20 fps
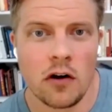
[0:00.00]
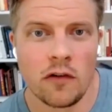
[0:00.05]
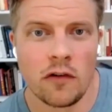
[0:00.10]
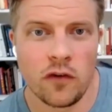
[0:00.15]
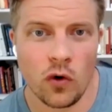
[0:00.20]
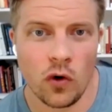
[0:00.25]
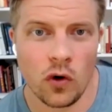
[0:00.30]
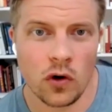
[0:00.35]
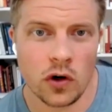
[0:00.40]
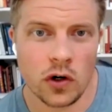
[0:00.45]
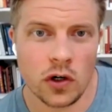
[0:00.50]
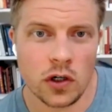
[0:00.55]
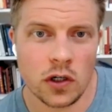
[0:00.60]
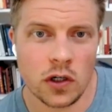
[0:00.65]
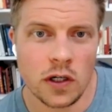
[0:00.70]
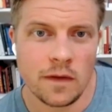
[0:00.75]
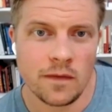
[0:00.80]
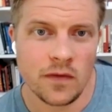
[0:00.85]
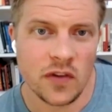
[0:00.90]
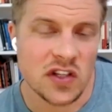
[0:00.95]

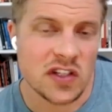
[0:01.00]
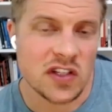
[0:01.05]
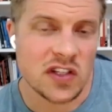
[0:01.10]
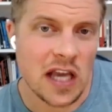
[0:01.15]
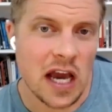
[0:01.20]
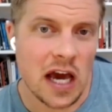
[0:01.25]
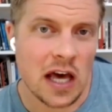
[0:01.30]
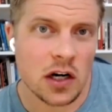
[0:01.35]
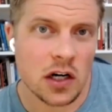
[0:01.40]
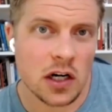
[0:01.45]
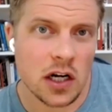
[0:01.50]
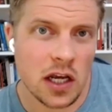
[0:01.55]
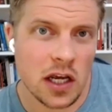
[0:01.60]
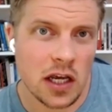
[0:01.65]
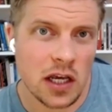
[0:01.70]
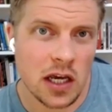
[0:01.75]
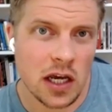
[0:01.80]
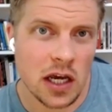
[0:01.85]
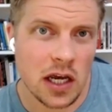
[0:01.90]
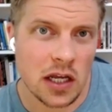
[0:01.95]
for the
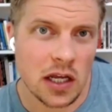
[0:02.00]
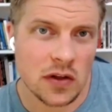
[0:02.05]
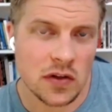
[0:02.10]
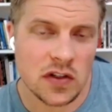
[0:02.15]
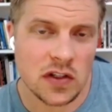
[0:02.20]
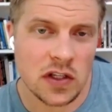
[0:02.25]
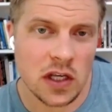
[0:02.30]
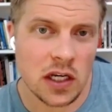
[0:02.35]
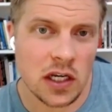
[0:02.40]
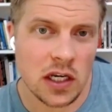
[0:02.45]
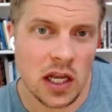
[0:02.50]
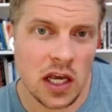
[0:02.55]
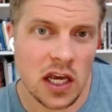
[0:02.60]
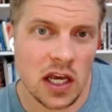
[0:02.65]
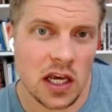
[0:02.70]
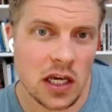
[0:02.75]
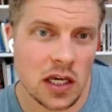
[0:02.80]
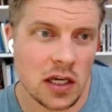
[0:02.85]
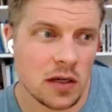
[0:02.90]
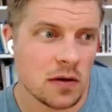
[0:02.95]
Saturday and
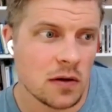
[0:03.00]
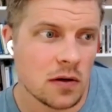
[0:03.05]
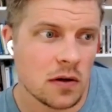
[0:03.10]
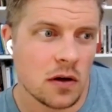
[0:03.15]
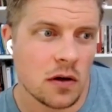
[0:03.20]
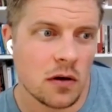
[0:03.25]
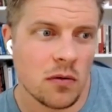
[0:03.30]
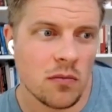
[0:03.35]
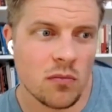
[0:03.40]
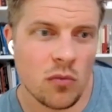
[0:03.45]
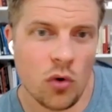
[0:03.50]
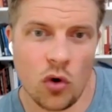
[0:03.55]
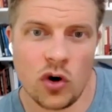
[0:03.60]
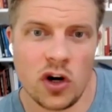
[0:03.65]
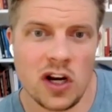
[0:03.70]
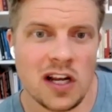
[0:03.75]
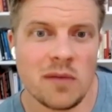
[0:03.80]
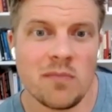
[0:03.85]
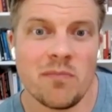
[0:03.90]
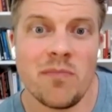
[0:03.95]
Sunday
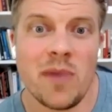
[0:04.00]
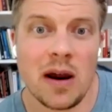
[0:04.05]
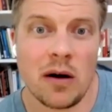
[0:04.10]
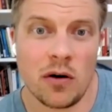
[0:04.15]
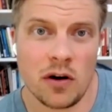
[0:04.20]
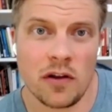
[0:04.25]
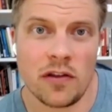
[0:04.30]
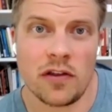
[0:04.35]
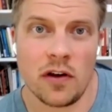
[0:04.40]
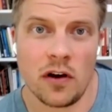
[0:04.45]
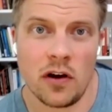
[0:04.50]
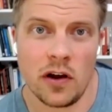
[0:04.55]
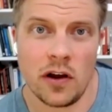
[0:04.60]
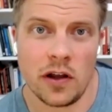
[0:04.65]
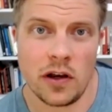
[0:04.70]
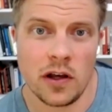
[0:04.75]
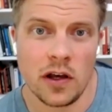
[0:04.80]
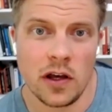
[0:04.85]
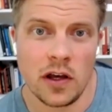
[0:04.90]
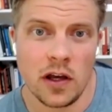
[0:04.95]
morning marathon